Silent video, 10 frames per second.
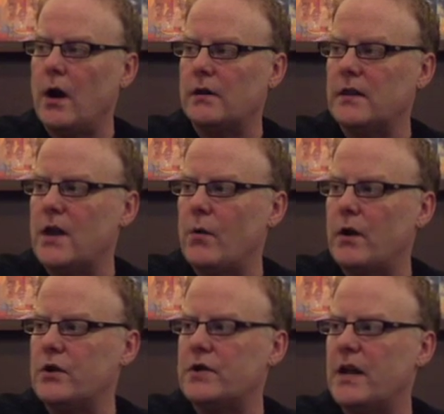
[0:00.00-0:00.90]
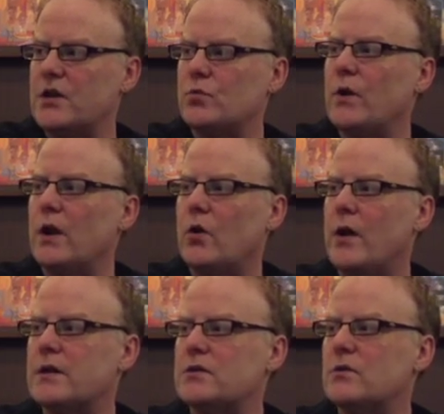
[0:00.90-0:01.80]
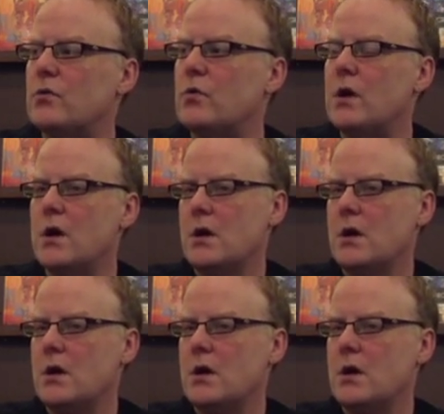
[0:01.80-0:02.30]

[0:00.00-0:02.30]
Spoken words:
arc that they would undertake is we are going to,